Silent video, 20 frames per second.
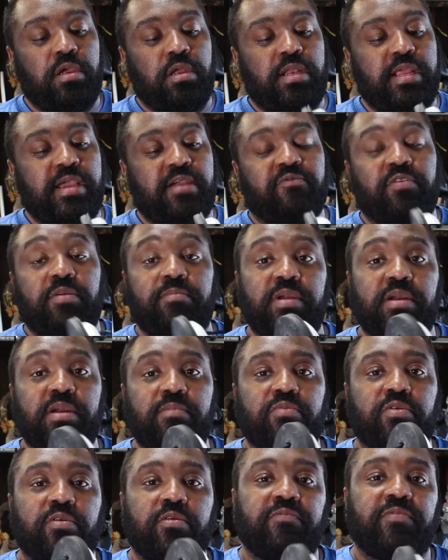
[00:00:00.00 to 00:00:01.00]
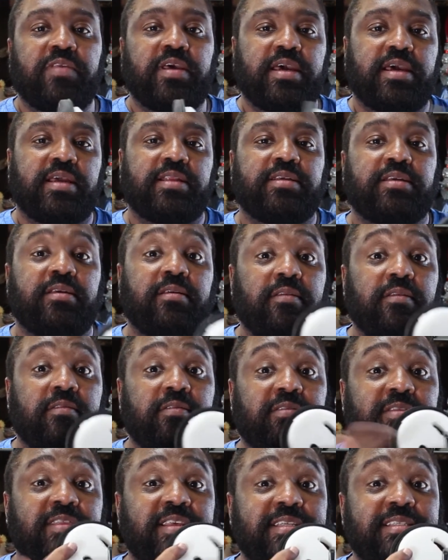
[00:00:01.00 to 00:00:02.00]
Now remember that
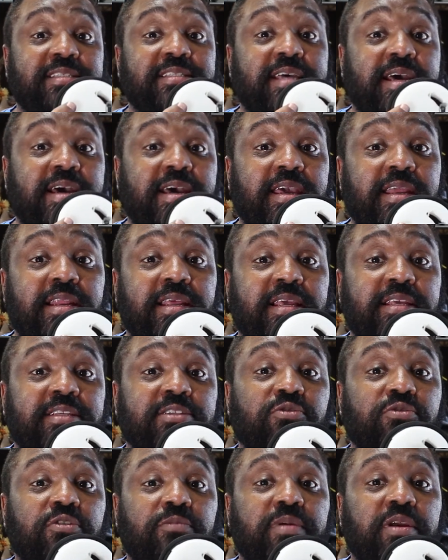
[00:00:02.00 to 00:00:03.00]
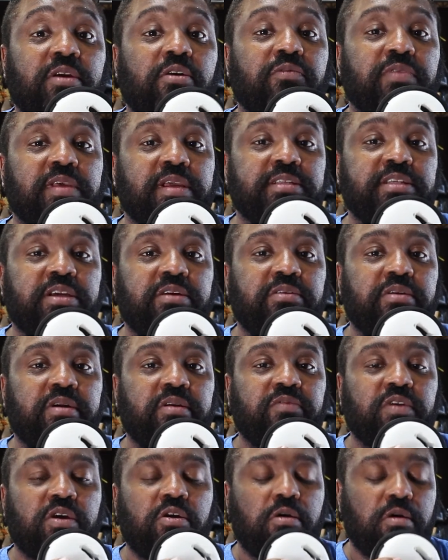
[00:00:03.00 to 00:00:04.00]
this side is going to be on the interior
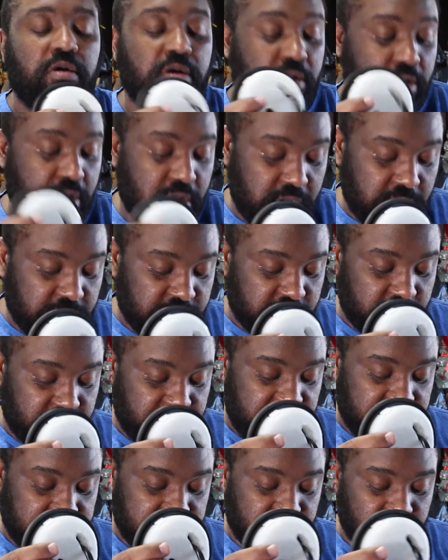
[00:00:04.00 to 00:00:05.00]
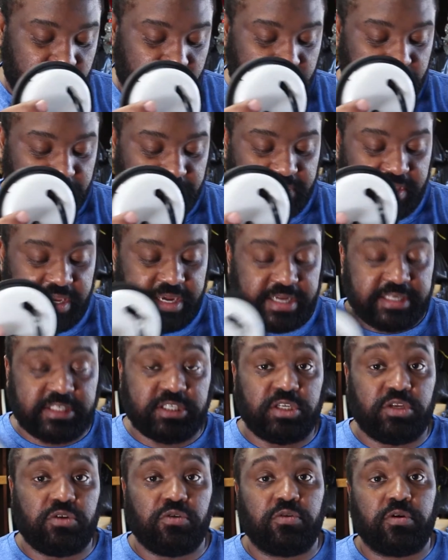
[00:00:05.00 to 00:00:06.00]
of the car, so make sure that
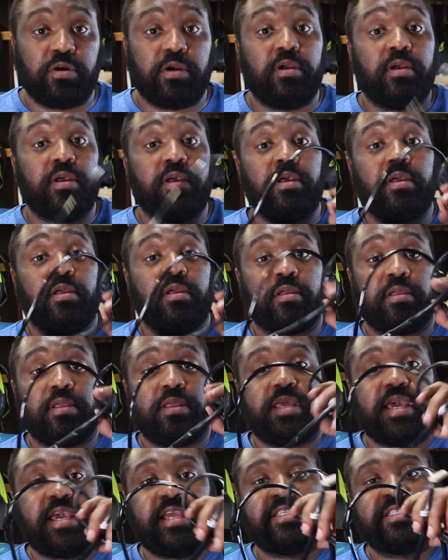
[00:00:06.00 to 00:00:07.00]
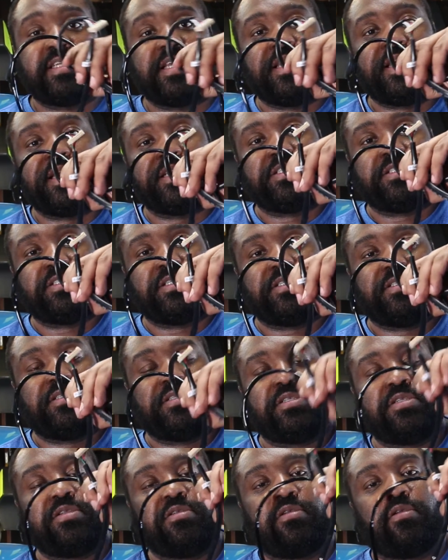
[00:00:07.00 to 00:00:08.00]
your gauge
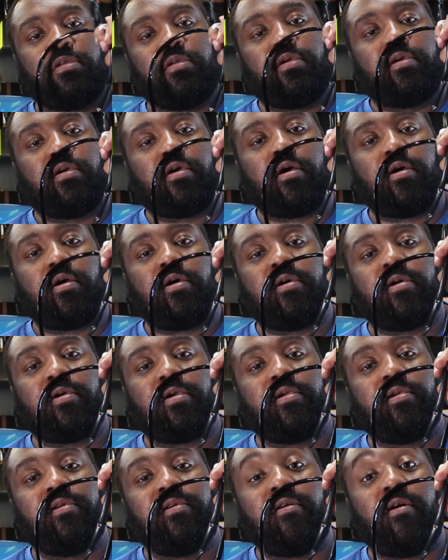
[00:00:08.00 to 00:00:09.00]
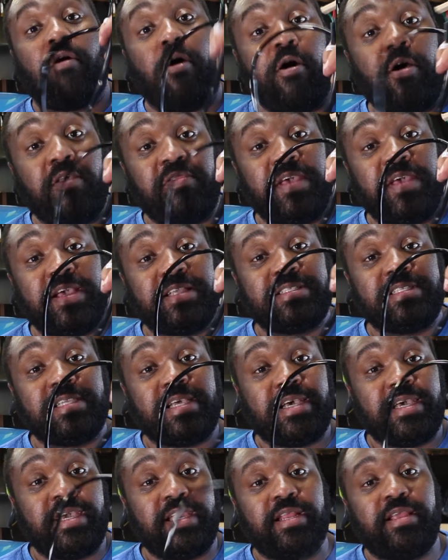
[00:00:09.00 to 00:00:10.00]
connections are on that
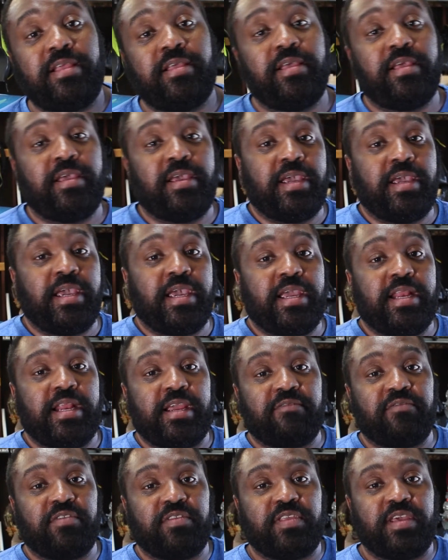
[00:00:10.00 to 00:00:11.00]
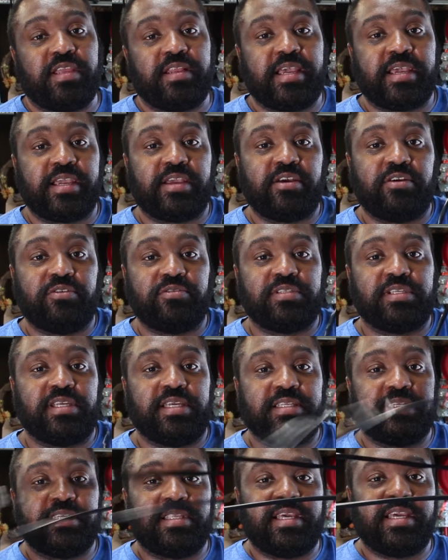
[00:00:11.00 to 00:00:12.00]
side, and everything that goes
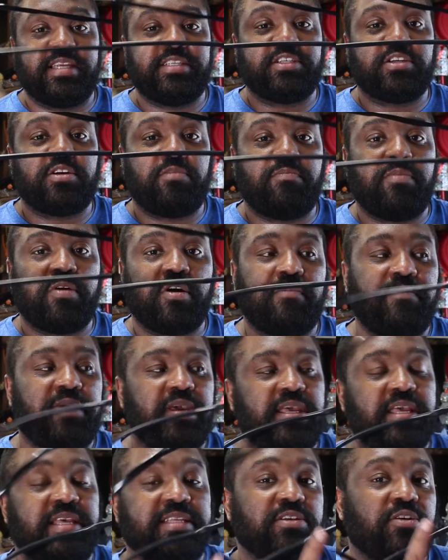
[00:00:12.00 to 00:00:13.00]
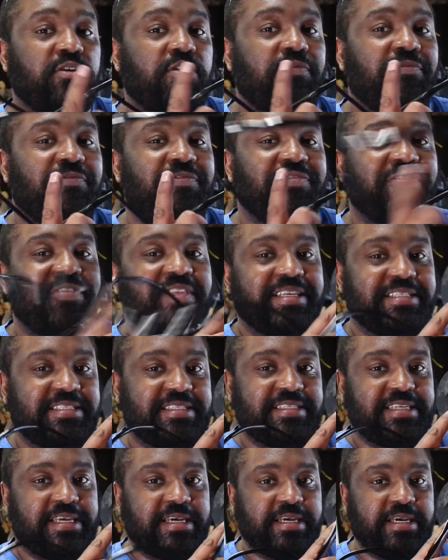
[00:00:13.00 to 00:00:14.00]
into the engine compartment is on this
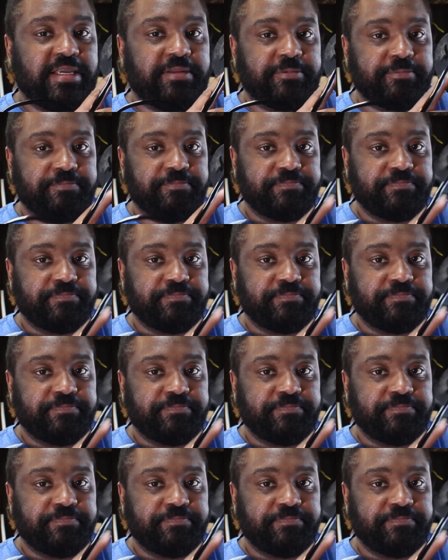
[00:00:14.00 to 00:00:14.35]
side.